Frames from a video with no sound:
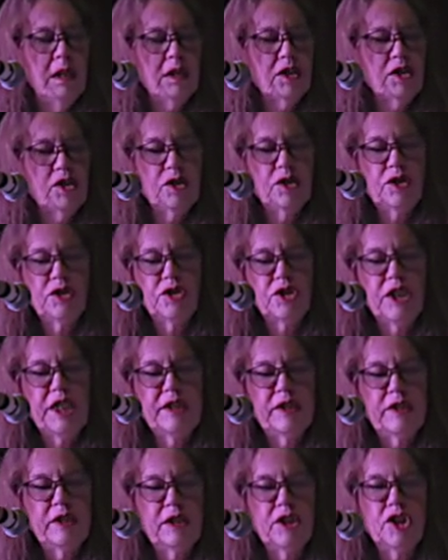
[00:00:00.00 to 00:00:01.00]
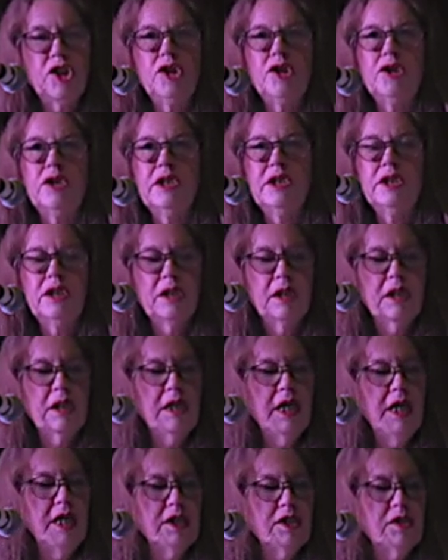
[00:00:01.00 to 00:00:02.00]
sort of transitional into the
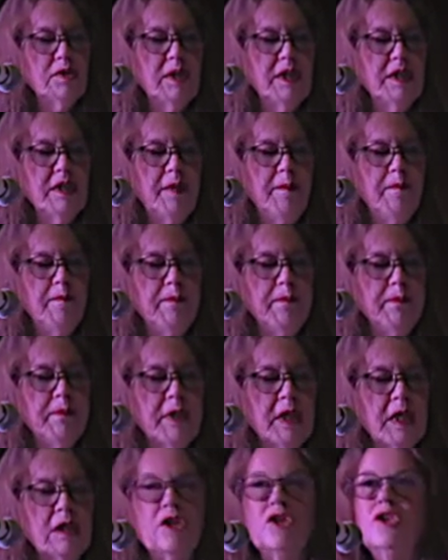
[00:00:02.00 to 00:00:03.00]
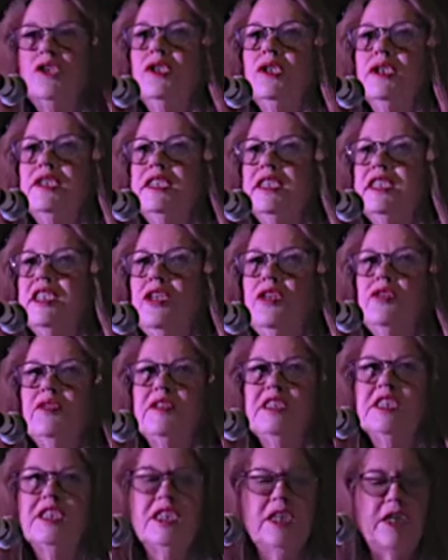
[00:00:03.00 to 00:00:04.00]
next one. It's called
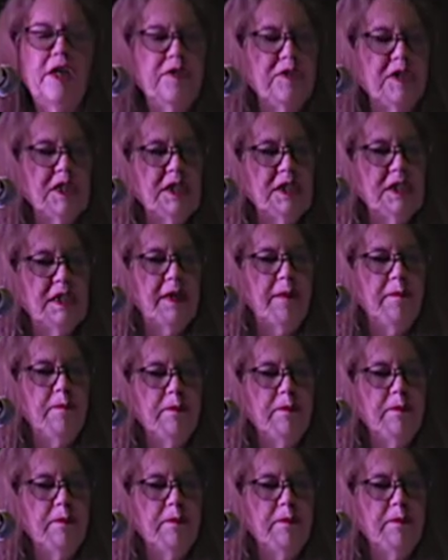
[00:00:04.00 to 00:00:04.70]
Silver Service.